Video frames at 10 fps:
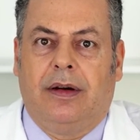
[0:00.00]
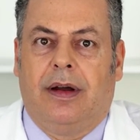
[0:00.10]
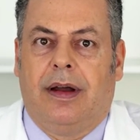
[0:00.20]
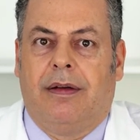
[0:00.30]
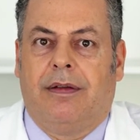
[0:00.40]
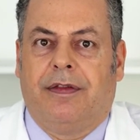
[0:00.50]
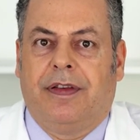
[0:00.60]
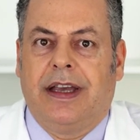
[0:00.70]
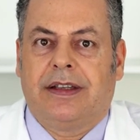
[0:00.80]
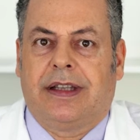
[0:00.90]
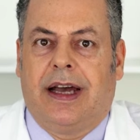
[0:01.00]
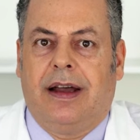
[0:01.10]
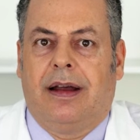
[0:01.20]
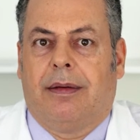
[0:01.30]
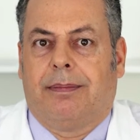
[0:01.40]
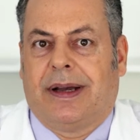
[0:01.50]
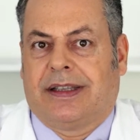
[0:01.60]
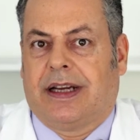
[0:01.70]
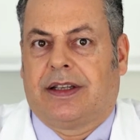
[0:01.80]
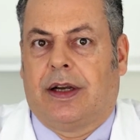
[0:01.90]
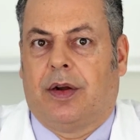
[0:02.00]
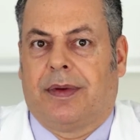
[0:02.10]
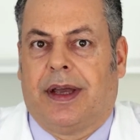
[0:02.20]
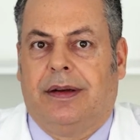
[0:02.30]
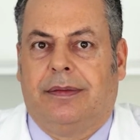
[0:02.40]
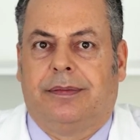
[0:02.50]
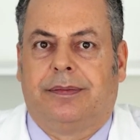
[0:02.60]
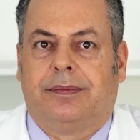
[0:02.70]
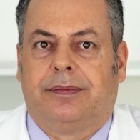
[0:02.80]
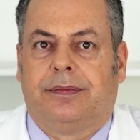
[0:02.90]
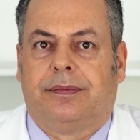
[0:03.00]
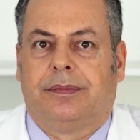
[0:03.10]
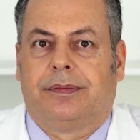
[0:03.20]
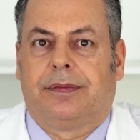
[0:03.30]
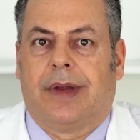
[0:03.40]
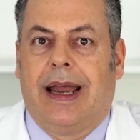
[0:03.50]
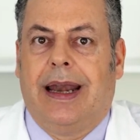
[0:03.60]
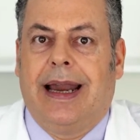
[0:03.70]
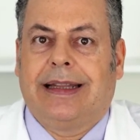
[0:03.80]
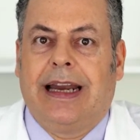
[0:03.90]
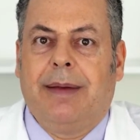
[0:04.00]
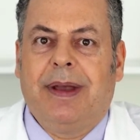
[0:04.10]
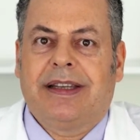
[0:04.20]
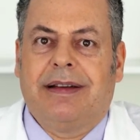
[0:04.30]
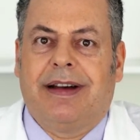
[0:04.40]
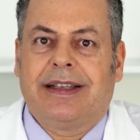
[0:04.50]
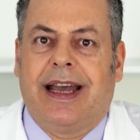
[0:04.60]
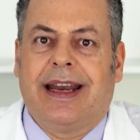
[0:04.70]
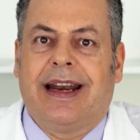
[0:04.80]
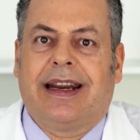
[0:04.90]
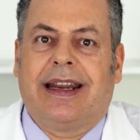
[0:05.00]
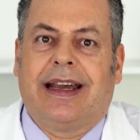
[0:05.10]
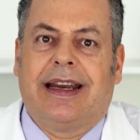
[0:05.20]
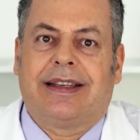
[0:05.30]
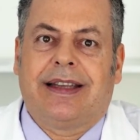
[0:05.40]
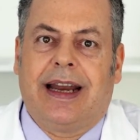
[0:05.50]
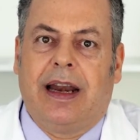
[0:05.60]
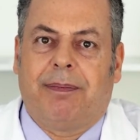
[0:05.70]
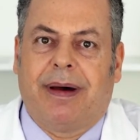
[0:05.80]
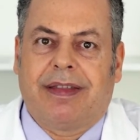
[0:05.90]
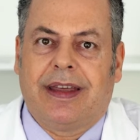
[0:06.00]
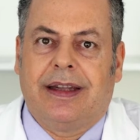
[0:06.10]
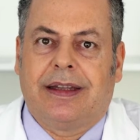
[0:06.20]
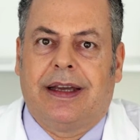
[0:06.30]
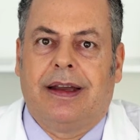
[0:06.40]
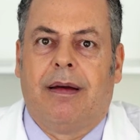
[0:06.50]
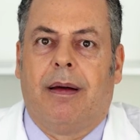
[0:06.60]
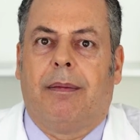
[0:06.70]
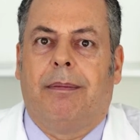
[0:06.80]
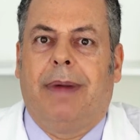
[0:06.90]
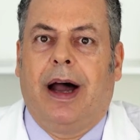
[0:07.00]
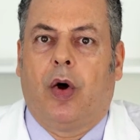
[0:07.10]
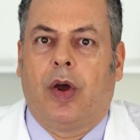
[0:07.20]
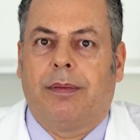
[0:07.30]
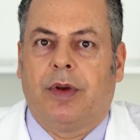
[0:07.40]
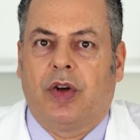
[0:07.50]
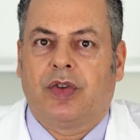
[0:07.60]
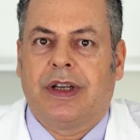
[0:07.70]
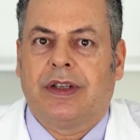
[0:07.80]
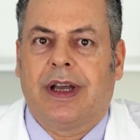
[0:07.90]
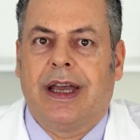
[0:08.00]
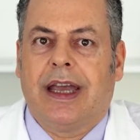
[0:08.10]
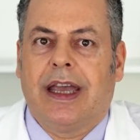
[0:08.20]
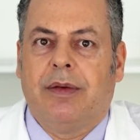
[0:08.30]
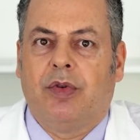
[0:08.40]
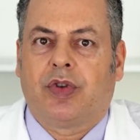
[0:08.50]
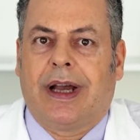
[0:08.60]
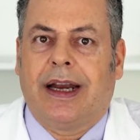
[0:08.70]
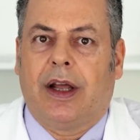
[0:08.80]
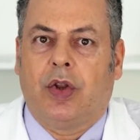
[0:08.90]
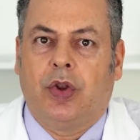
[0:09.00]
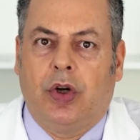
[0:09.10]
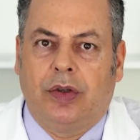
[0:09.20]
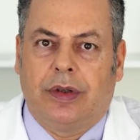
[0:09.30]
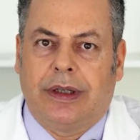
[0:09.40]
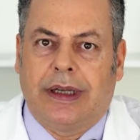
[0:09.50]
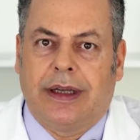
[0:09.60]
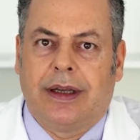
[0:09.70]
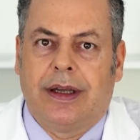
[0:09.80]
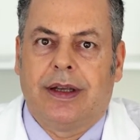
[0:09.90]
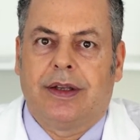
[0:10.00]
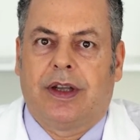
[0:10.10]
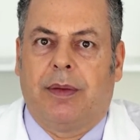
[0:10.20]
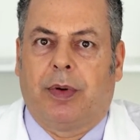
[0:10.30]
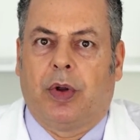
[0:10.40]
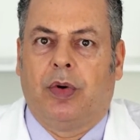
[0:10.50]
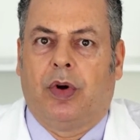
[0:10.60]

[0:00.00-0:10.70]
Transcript: Therefore, the patient can now rationalize what happened to him or her, which he or she could not to do at the time, due to his or her